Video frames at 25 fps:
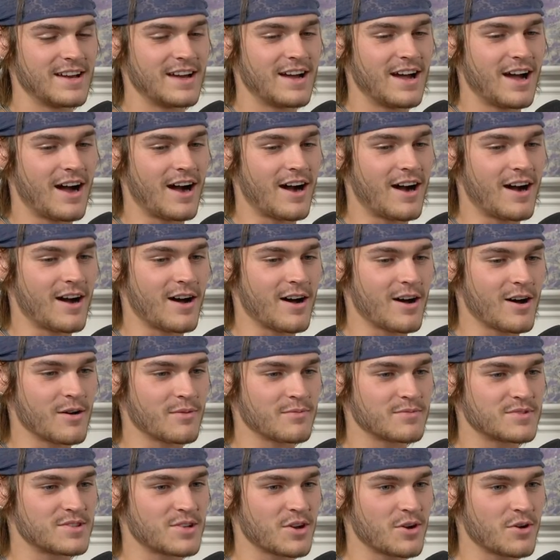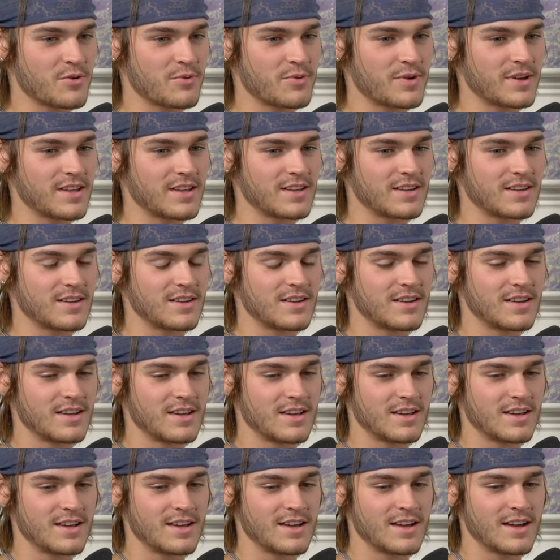So when
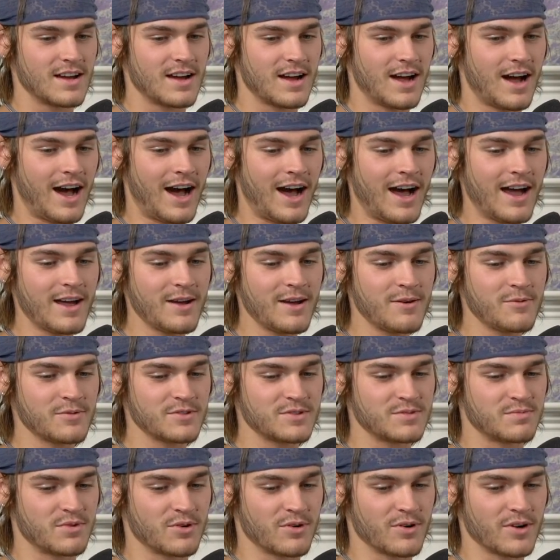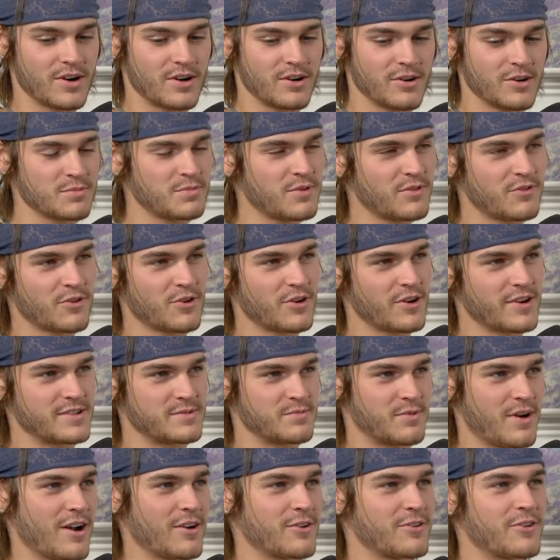I was born, or before I was
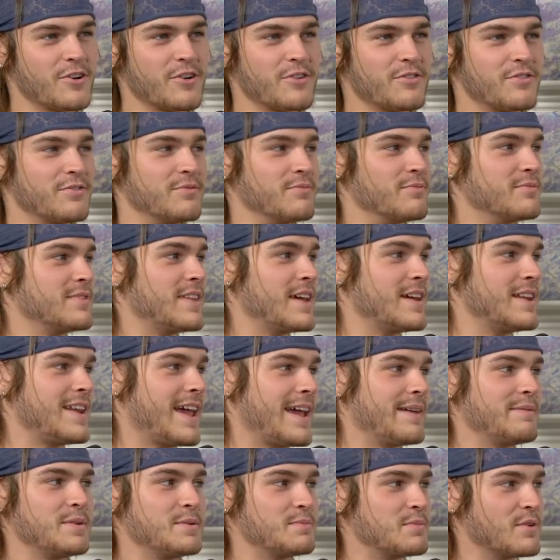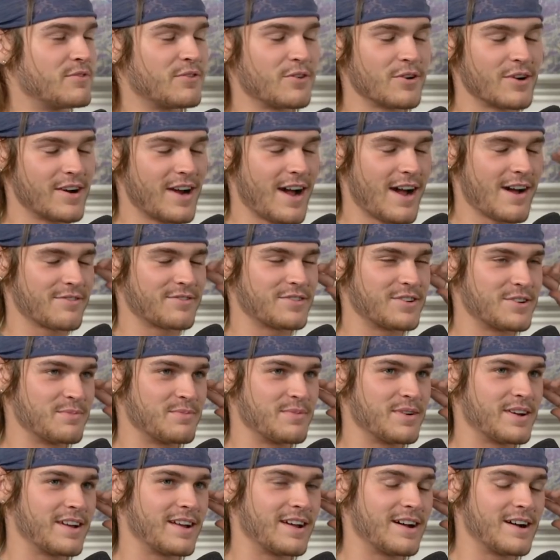born, I don't know if they named me before or after, but